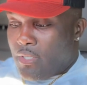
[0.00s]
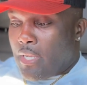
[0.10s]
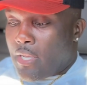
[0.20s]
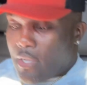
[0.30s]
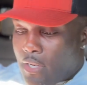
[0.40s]

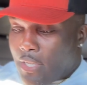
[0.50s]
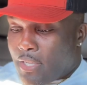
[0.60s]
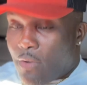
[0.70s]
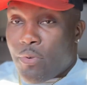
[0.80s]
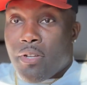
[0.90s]
And that's
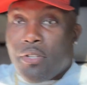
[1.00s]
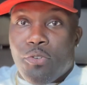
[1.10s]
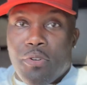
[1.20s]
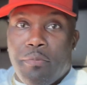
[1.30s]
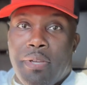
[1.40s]
how we're gonna
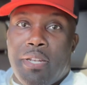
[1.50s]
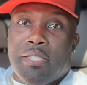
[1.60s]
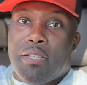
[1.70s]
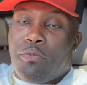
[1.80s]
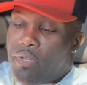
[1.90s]
do it, man.
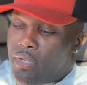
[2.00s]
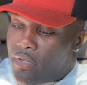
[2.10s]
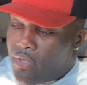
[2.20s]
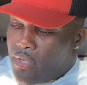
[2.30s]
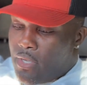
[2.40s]
That's how we're
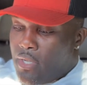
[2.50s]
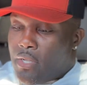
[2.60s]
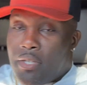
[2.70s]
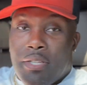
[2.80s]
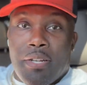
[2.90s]
gonna
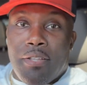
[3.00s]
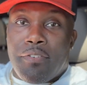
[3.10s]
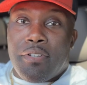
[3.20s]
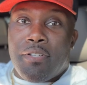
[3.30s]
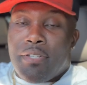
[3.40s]

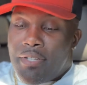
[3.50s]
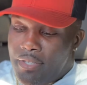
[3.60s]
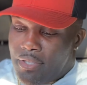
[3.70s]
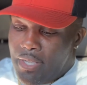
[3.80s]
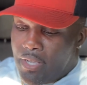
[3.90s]
deliver
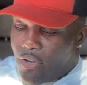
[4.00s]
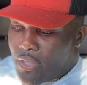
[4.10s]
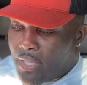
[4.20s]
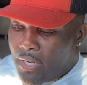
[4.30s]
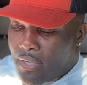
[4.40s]
the
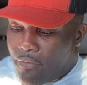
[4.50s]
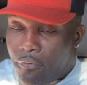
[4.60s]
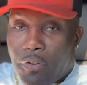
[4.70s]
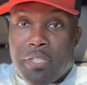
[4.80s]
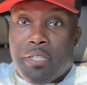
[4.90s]
authentic
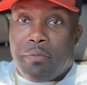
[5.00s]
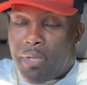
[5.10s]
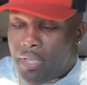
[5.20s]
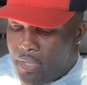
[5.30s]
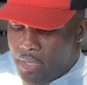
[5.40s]
Frenchie,
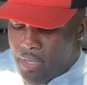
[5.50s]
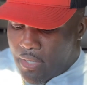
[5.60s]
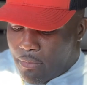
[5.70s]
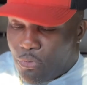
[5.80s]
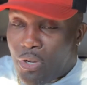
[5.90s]
man.
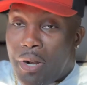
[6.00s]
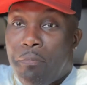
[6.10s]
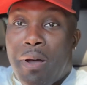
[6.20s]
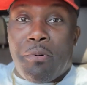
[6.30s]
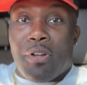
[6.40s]
I'm trying to
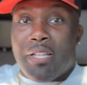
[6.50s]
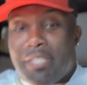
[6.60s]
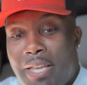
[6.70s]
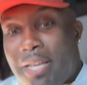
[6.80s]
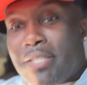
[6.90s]
pop all the
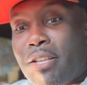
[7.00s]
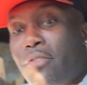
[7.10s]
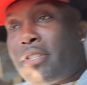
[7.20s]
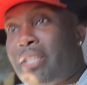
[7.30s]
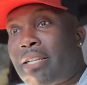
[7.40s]
tags off
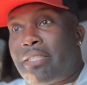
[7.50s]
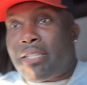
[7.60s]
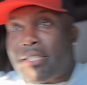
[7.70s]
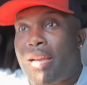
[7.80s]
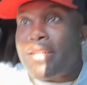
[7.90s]
because I
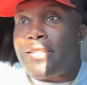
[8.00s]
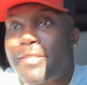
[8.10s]
just got this